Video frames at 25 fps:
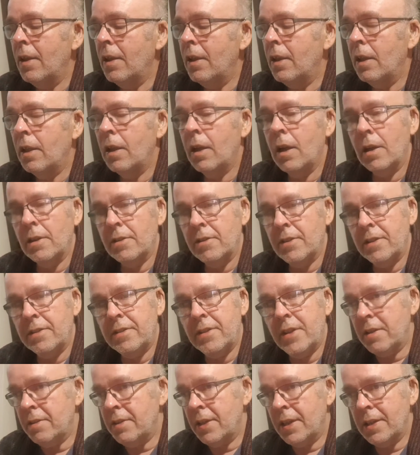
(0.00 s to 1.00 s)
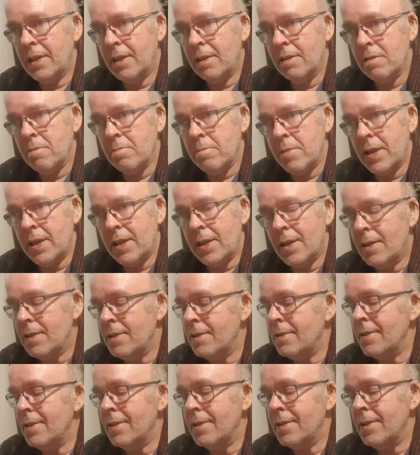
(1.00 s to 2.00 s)
I said, "No, they can't be." I
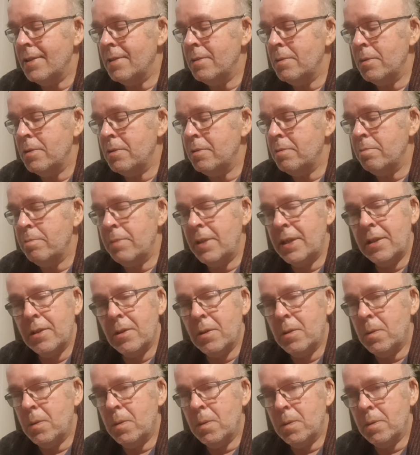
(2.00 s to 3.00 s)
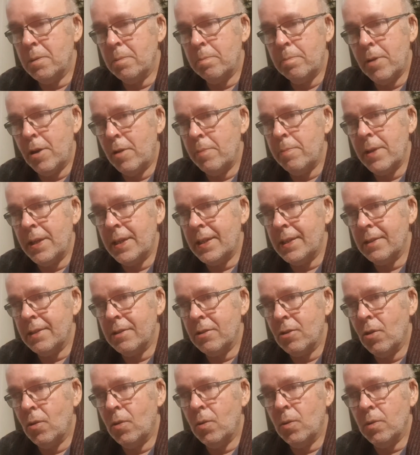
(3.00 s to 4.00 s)
said, "They wouldn't be called popping
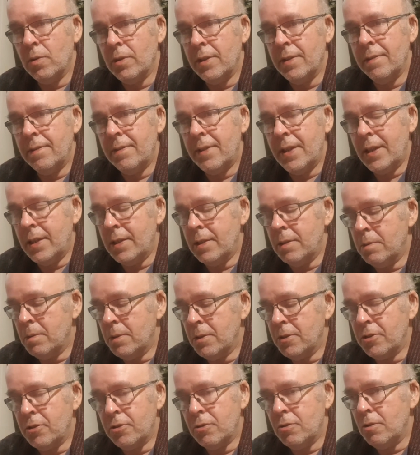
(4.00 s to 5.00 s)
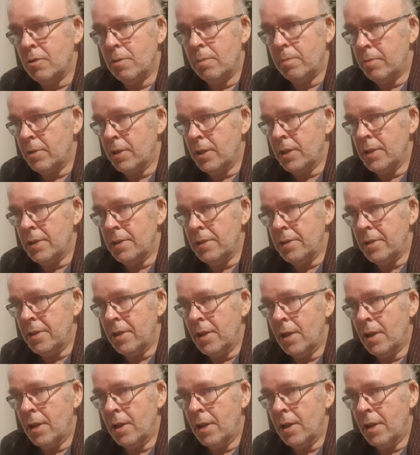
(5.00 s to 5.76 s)
corn if they were strawberries."